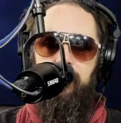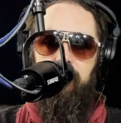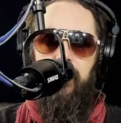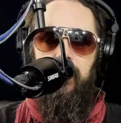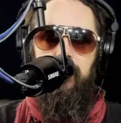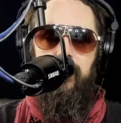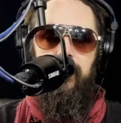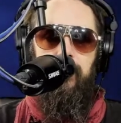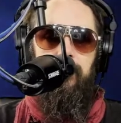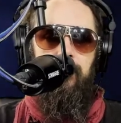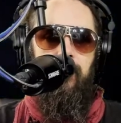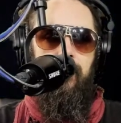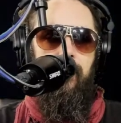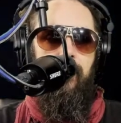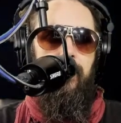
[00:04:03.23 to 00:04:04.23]
Mario.
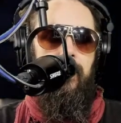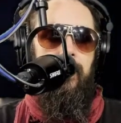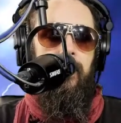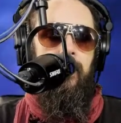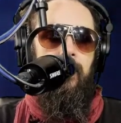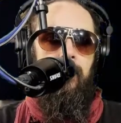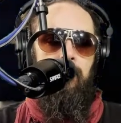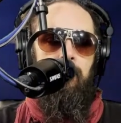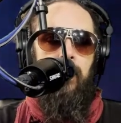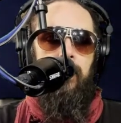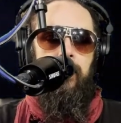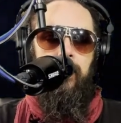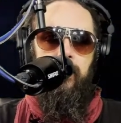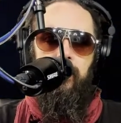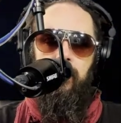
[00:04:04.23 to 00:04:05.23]

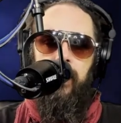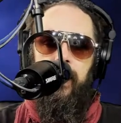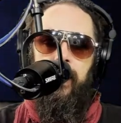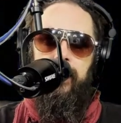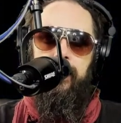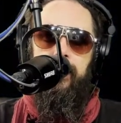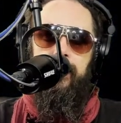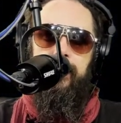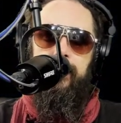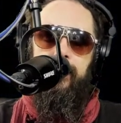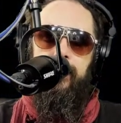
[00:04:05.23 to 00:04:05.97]
Mario had this